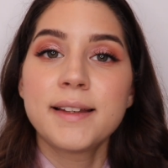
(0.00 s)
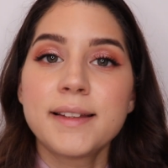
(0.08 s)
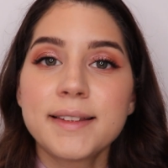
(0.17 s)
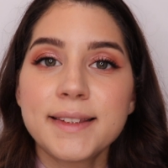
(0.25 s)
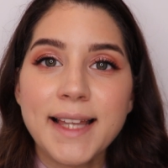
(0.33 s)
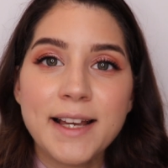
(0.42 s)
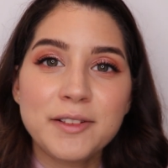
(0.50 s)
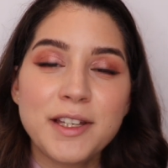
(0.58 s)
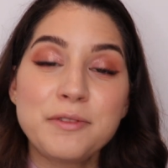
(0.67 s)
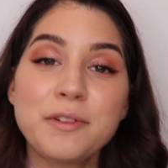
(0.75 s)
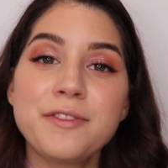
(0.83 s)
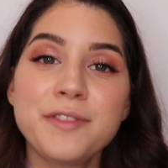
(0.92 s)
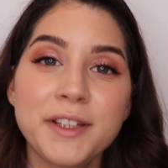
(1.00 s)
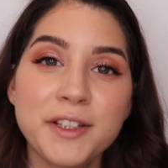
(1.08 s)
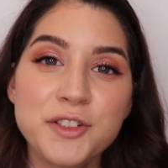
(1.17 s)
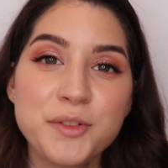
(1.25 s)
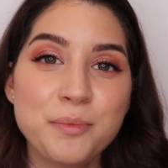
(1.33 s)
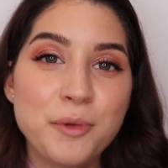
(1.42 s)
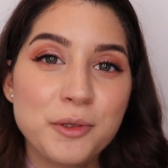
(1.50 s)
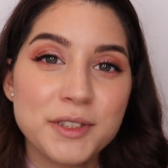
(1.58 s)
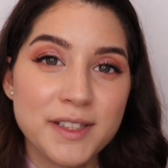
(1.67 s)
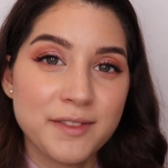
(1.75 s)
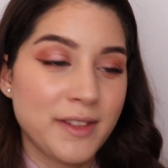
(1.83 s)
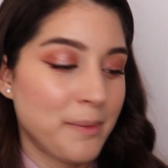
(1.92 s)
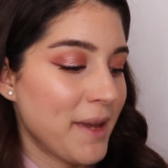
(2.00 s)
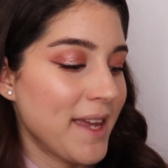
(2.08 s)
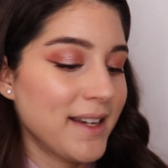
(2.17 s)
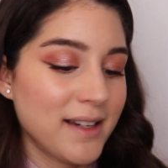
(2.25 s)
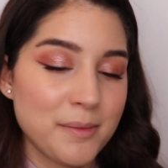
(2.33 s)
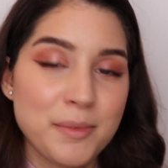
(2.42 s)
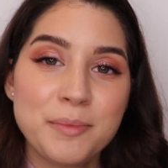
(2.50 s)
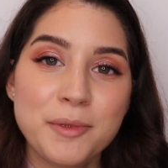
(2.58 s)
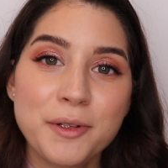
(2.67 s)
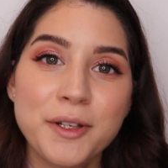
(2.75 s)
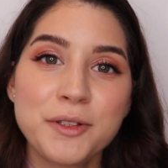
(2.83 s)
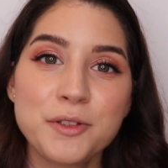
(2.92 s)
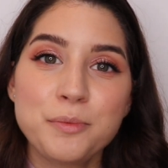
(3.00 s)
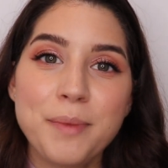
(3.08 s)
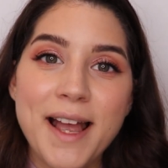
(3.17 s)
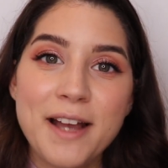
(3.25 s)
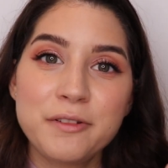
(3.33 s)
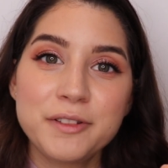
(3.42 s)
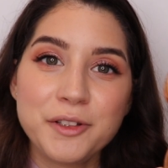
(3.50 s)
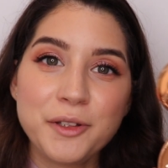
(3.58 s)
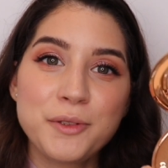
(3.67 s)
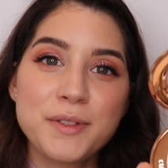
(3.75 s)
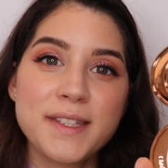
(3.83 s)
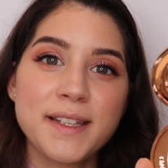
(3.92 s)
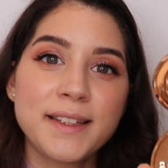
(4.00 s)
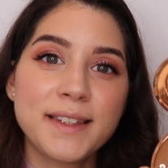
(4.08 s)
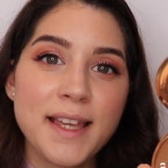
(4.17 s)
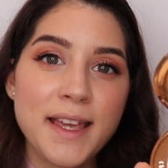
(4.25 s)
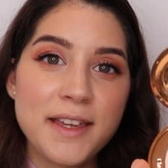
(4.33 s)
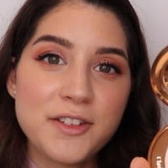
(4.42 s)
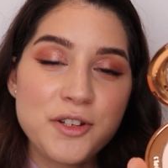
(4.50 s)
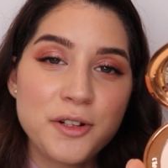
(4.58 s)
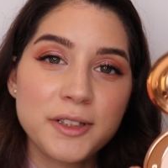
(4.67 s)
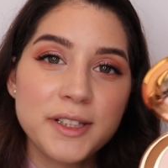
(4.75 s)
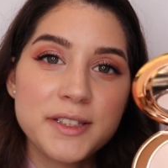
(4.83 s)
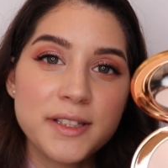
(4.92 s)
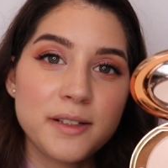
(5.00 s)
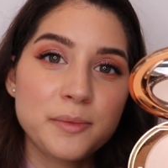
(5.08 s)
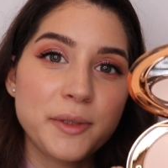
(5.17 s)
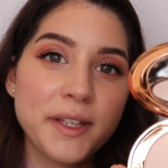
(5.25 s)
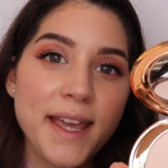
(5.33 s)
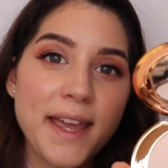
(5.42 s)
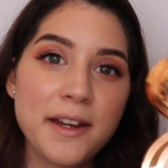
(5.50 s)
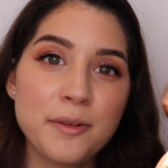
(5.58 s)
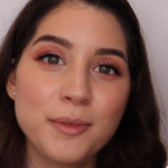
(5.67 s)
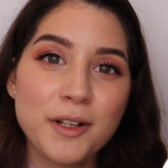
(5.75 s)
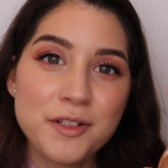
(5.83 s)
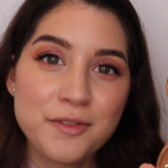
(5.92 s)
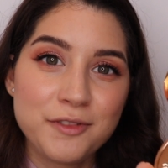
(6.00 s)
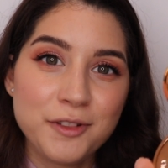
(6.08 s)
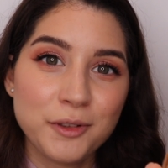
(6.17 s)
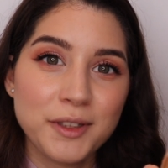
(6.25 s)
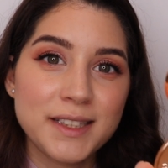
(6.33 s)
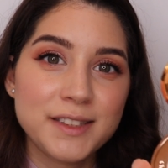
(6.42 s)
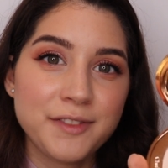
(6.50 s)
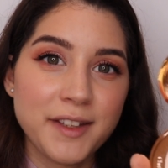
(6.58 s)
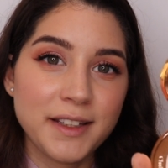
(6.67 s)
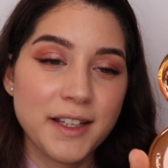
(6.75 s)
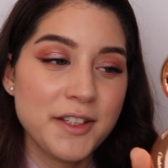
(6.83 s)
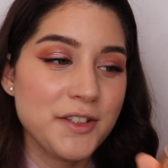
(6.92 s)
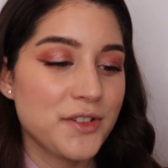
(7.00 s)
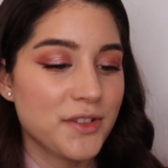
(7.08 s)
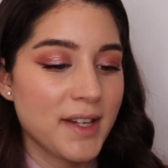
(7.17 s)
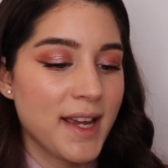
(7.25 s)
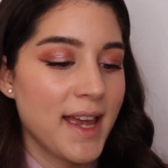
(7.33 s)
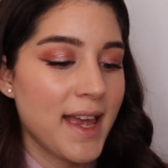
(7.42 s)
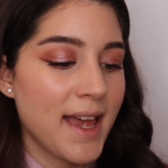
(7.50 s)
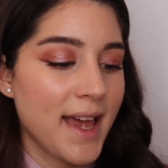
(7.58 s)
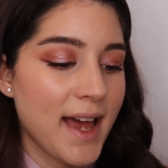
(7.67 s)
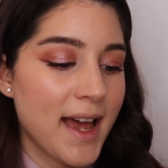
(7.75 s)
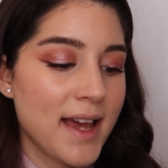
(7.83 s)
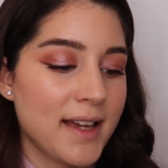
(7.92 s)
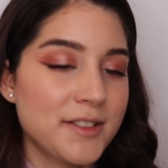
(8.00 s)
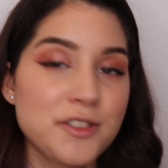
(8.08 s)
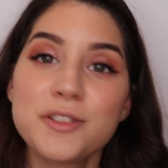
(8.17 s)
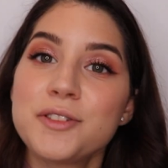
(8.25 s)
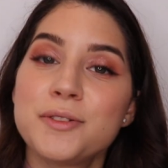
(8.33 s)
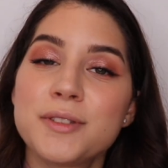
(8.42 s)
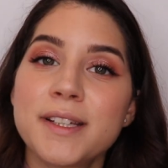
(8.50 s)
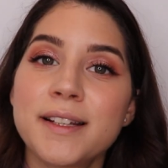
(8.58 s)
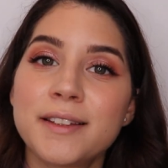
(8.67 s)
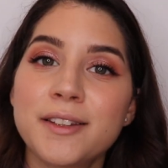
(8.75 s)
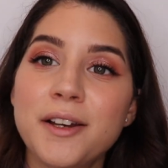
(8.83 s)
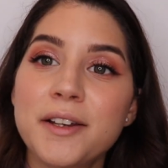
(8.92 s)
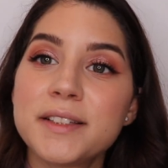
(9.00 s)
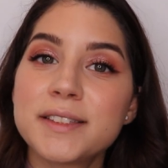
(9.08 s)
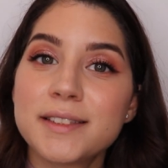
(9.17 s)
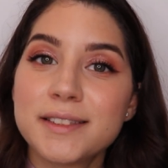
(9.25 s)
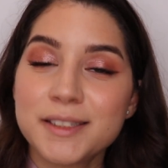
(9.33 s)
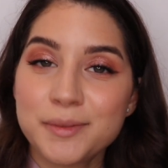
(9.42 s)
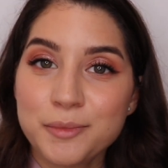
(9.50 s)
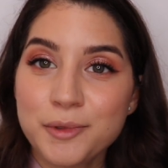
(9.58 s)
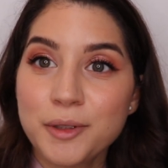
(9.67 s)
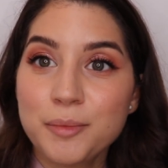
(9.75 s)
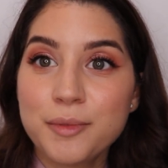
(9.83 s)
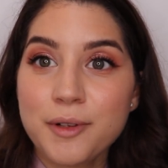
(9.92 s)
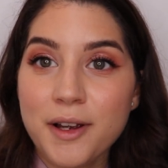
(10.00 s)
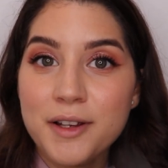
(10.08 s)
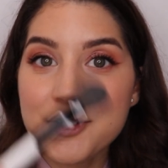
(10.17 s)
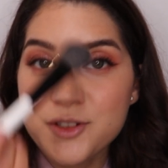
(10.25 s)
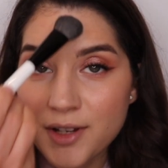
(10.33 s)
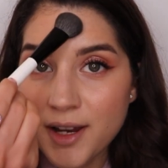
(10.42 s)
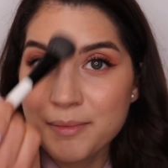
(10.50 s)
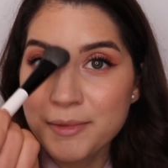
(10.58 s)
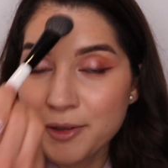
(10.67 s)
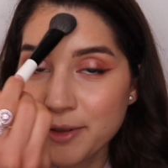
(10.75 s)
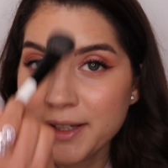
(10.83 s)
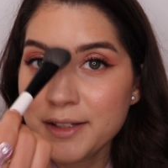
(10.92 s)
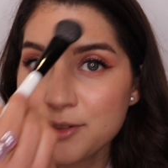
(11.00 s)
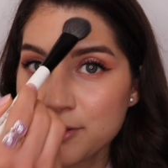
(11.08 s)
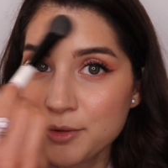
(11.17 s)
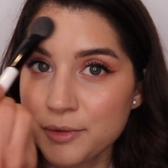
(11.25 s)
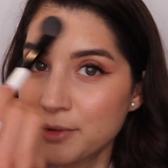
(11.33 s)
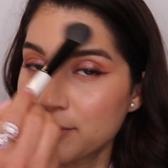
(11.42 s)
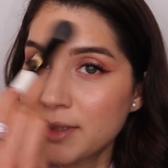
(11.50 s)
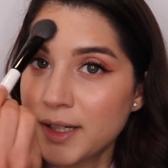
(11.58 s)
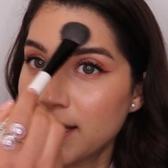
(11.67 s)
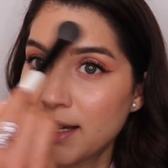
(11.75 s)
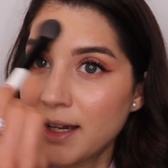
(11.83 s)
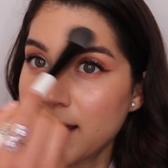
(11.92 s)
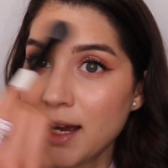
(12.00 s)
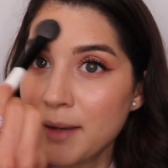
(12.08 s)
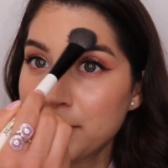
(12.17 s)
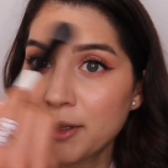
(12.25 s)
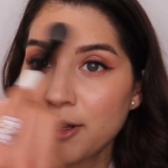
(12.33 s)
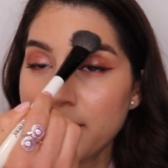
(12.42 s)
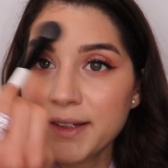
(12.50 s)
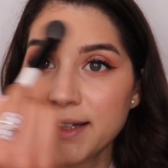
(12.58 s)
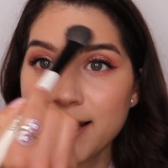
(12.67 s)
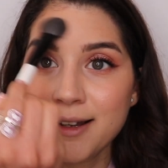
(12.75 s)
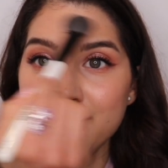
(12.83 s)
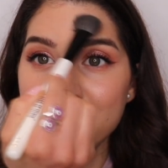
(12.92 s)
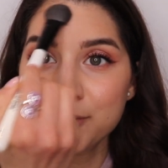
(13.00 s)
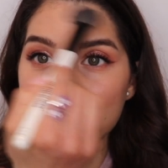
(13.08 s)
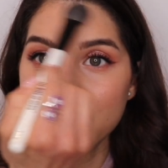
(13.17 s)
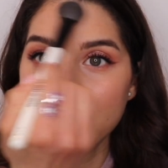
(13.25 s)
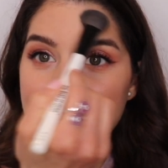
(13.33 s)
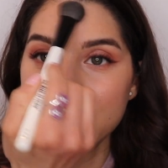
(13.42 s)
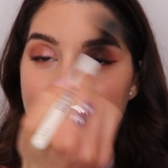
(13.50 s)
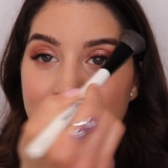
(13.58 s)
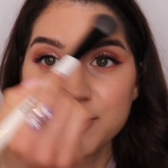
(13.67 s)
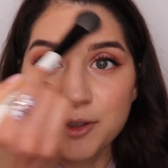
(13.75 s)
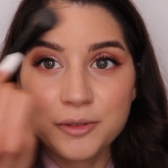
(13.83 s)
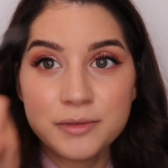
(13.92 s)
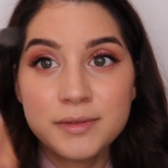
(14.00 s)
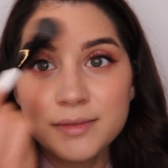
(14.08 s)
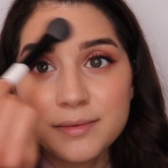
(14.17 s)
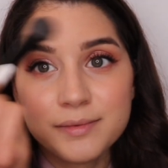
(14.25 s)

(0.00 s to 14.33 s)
Now that we finished most of the makeup, I'm going to powder using the Charlotte Tilbury Airbrush Flawless Finish, and just using a nice small brush, I'm going to apply that onto the T-zone.